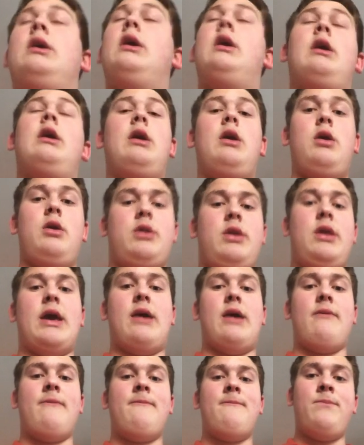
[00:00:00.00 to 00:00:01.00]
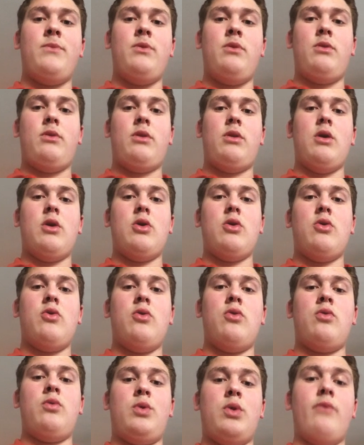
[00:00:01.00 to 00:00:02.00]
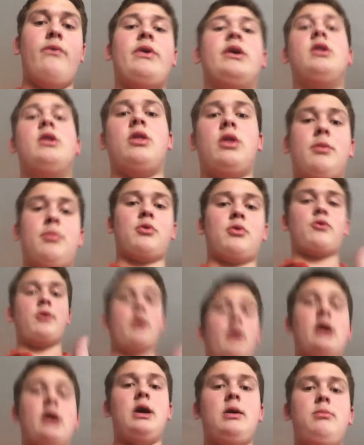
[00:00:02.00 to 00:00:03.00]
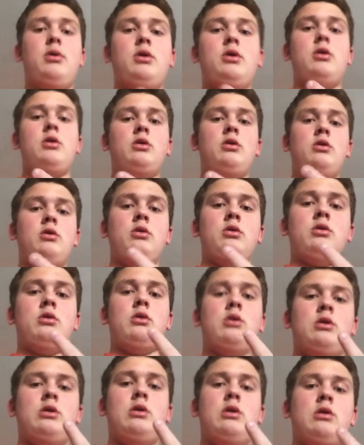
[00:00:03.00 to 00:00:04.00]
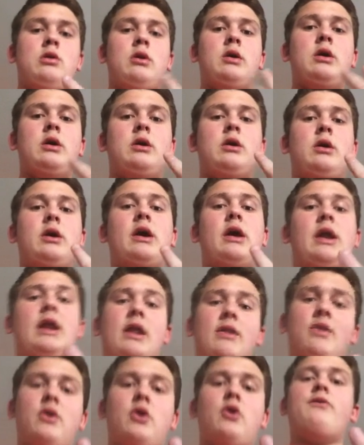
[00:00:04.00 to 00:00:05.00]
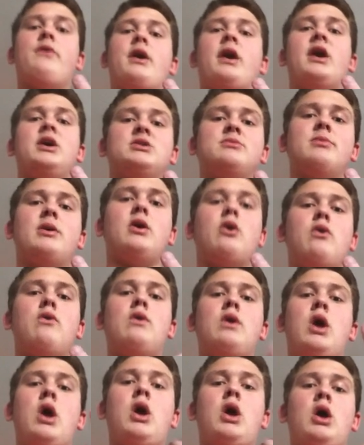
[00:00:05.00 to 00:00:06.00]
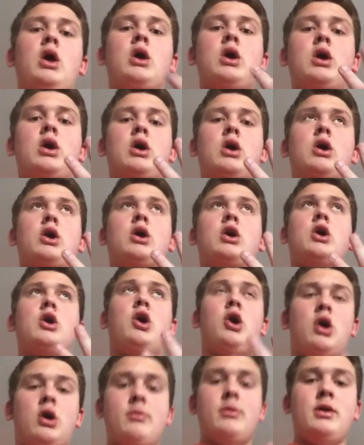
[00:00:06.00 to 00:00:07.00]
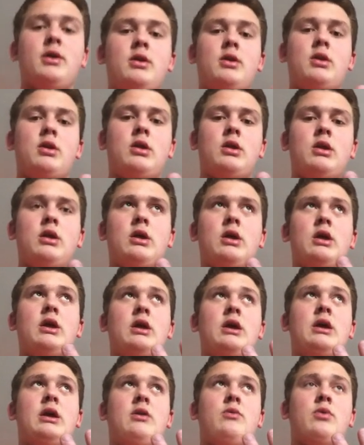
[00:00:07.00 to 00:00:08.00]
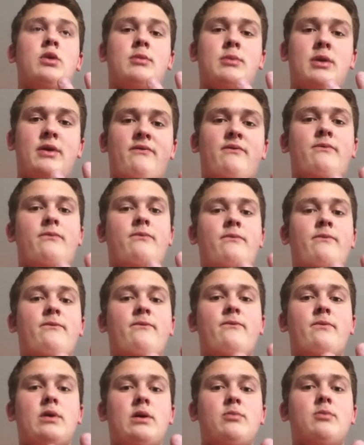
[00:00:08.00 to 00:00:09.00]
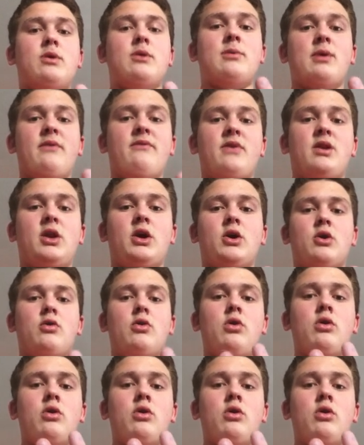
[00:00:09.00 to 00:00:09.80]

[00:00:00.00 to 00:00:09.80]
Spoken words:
Yeah. So, don't forget to subscribe and hit the notification bell. Comment in one of my videos,